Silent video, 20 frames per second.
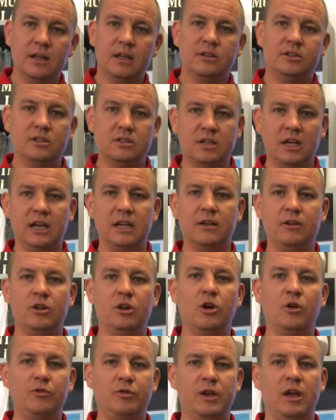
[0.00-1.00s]
Just like, you
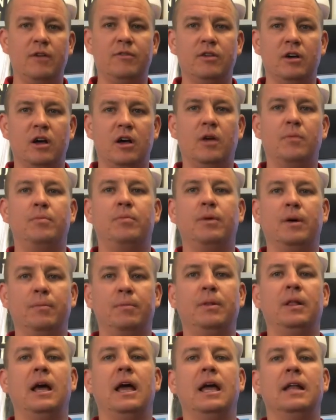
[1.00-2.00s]
know, if you have a
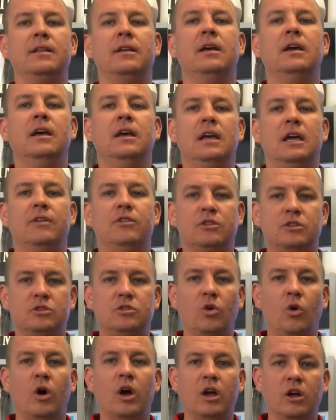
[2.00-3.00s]
plant and the
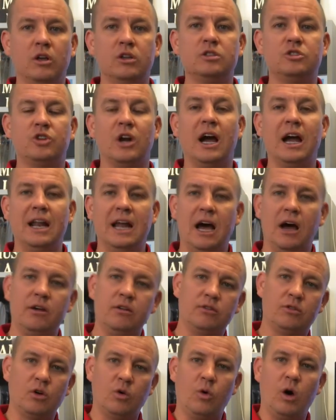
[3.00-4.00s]
soil's dried out, you
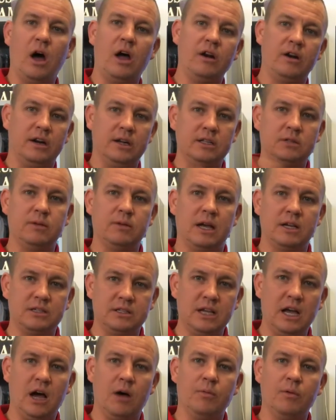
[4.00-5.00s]
throw water and it splashes
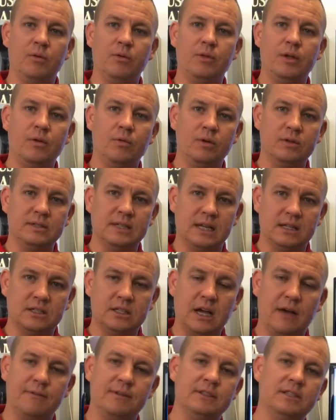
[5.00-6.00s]
out. But then once that
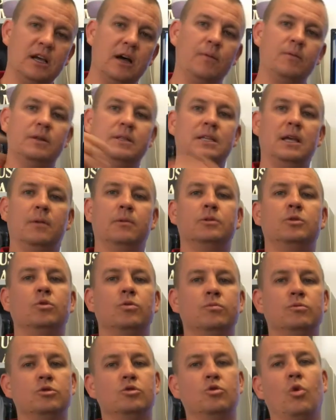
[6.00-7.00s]
softens up, it's able to
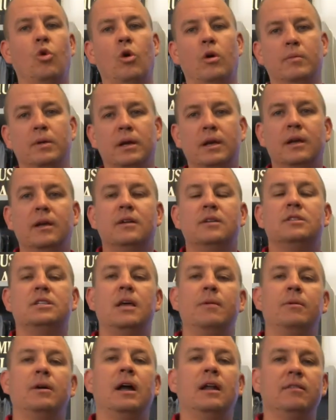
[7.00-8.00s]
absorb.
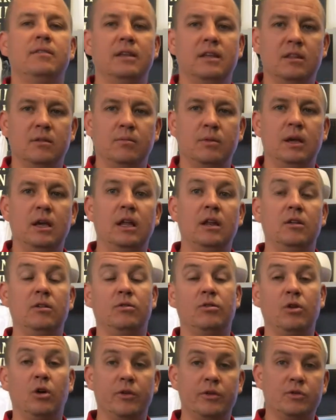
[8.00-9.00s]
Same kind of thing in the beginning. You
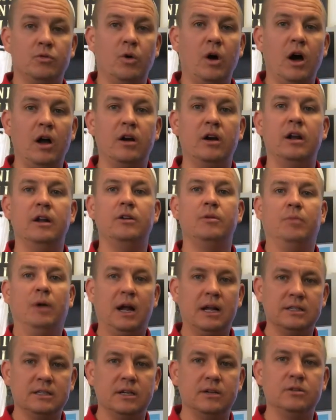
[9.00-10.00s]
throw all this water in, your
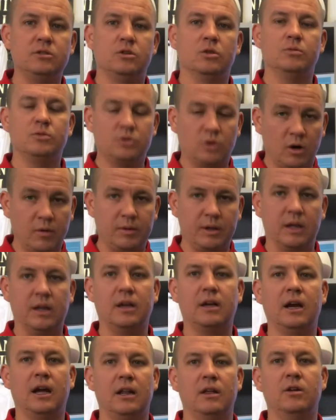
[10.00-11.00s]
body's not used to absorbing it.
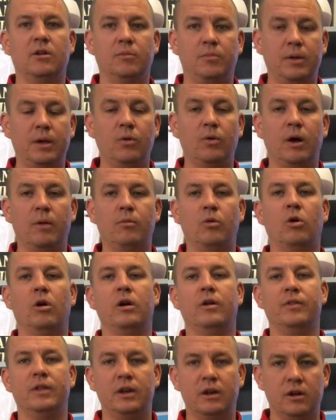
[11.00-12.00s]
Kind of you pee way more,
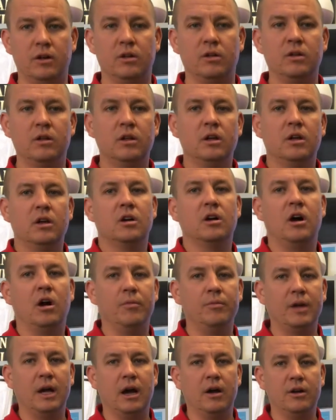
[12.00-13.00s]
and then it'll calm
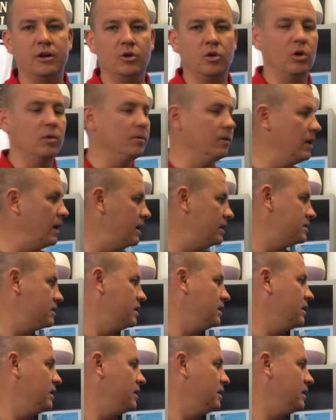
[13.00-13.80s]
down and normalize.